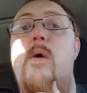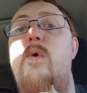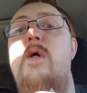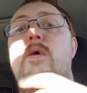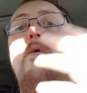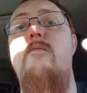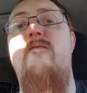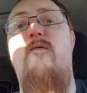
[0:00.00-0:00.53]
I
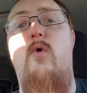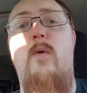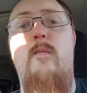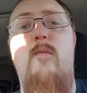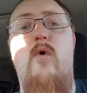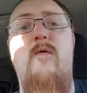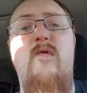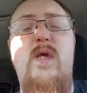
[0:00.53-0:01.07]
want to do more and
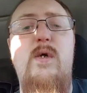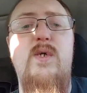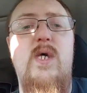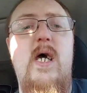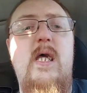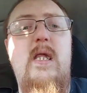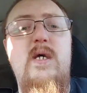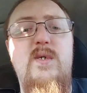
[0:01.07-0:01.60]
more videos
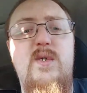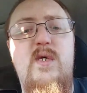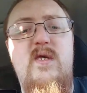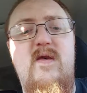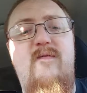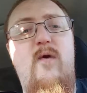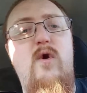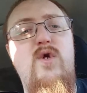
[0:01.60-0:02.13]
like this. This is
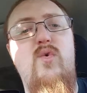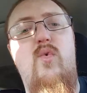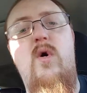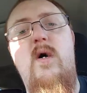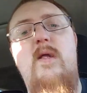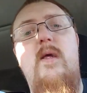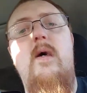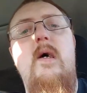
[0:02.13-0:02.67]
the first
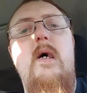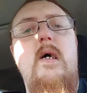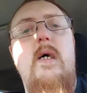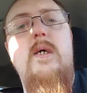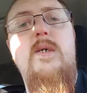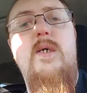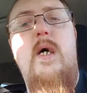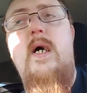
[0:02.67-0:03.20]
one,
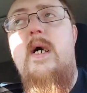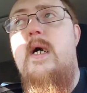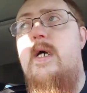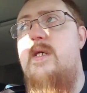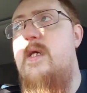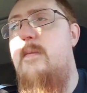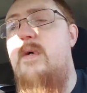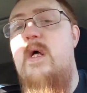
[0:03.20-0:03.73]
uh,
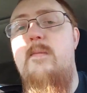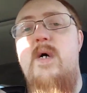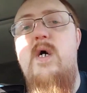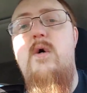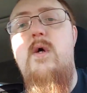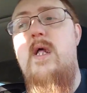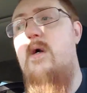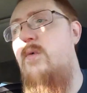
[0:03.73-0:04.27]
so I'll be on my
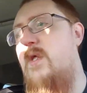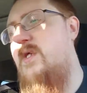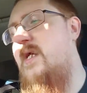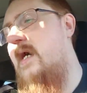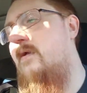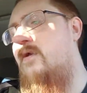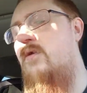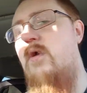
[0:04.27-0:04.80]
own. I don't want to stay
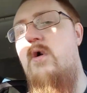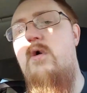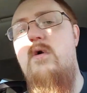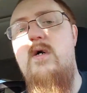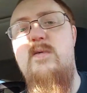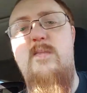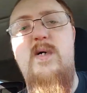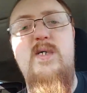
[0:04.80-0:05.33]
out too
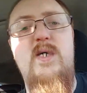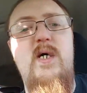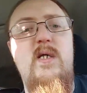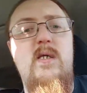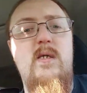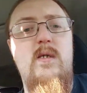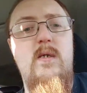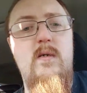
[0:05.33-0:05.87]
long because my
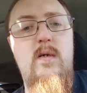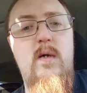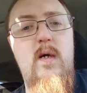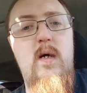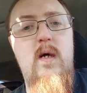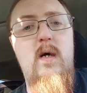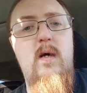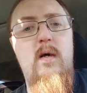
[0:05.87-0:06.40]
son's
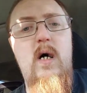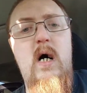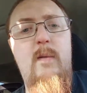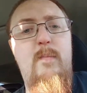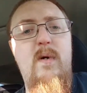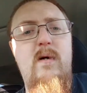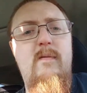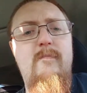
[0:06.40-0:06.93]

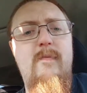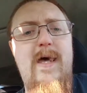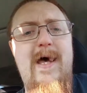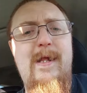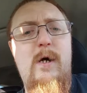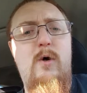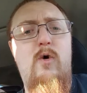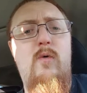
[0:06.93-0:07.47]
up
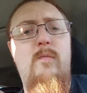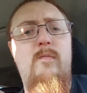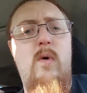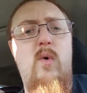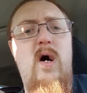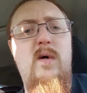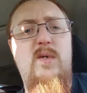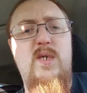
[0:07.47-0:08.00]
at home, my
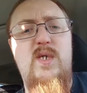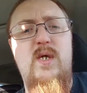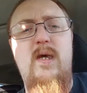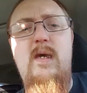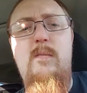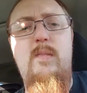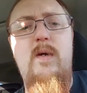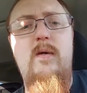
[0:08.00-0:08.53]
wife's
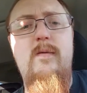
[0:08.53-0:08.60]
asleep.